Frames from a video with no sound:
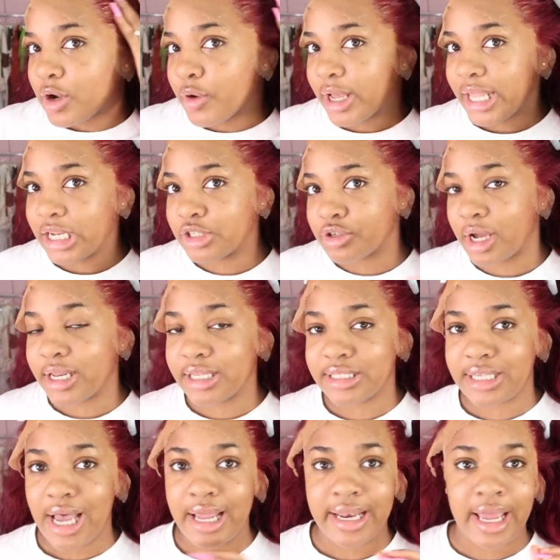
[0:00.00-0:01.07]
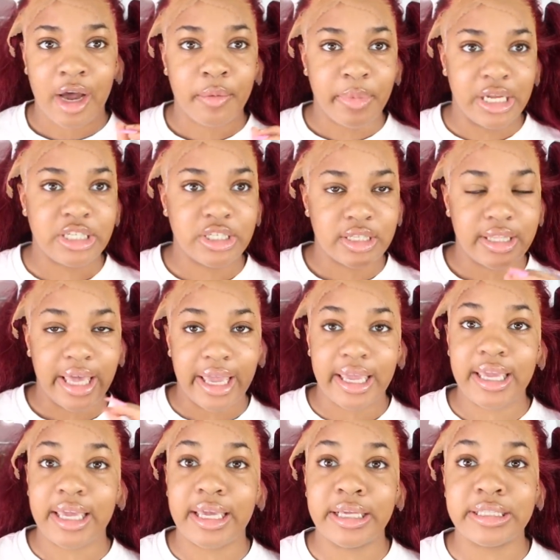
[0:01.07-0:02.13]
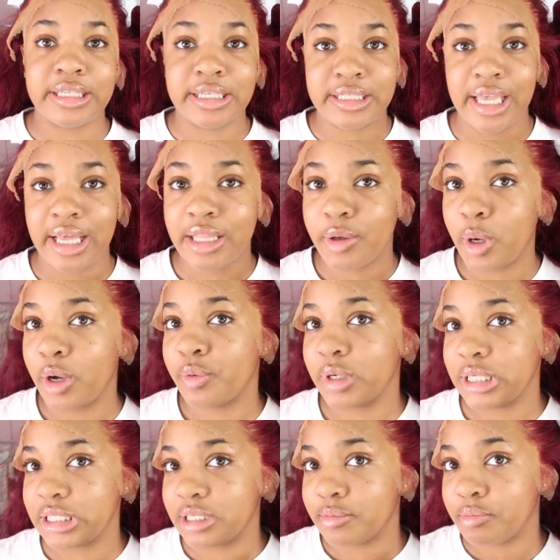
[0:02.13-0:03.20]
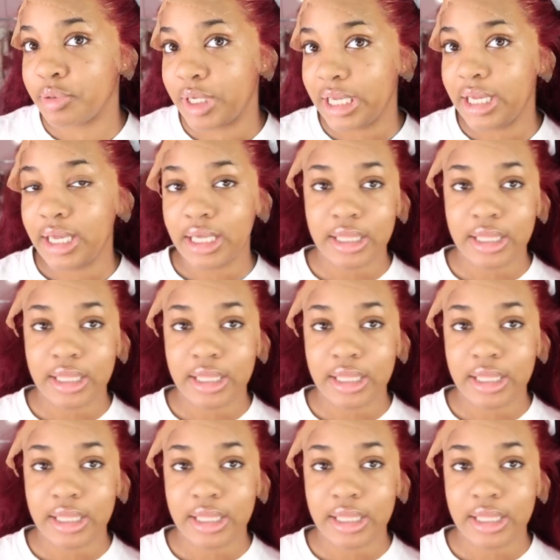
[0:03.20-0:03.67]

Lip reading: go ahead and dry this side down, make sure that it is exactly where I want it to be,